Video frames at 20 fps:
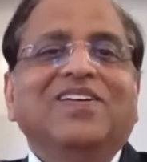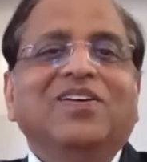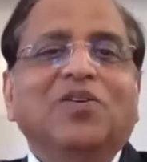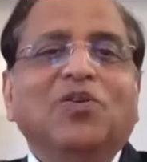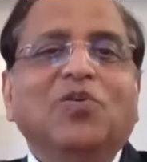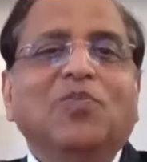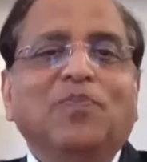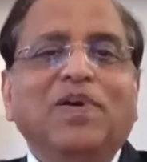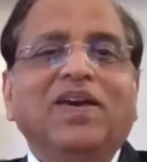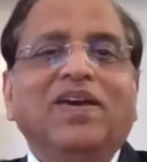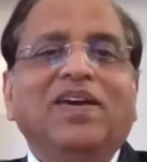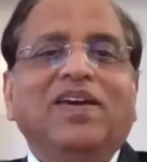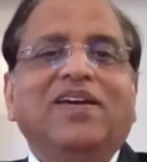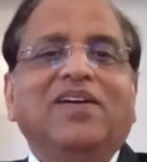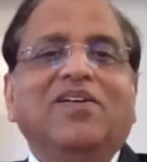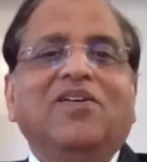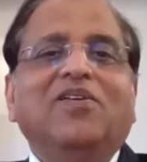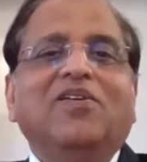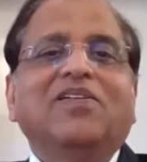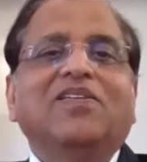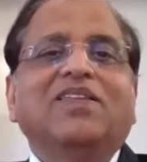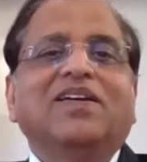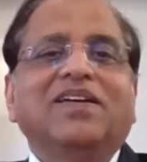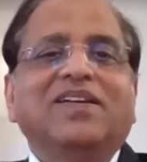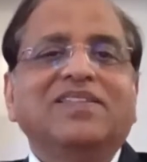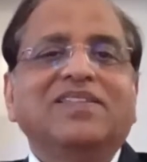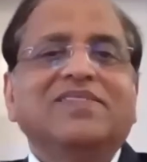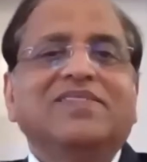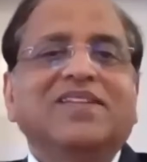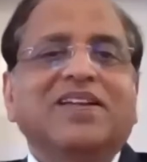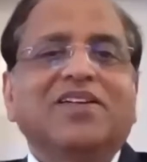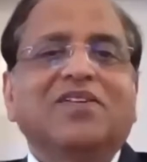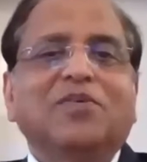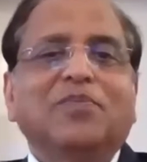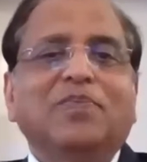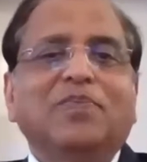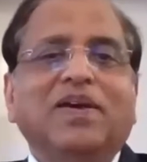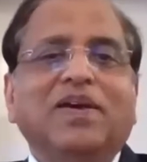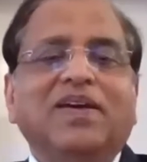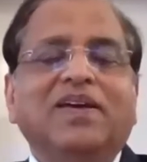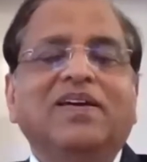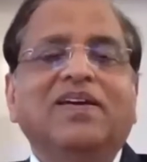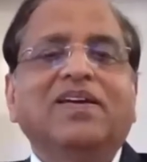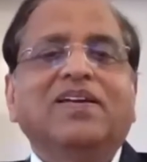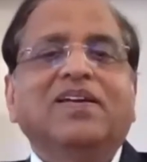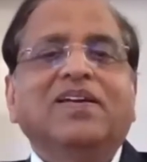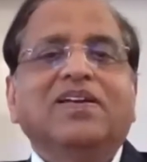rupee or the digital rupee,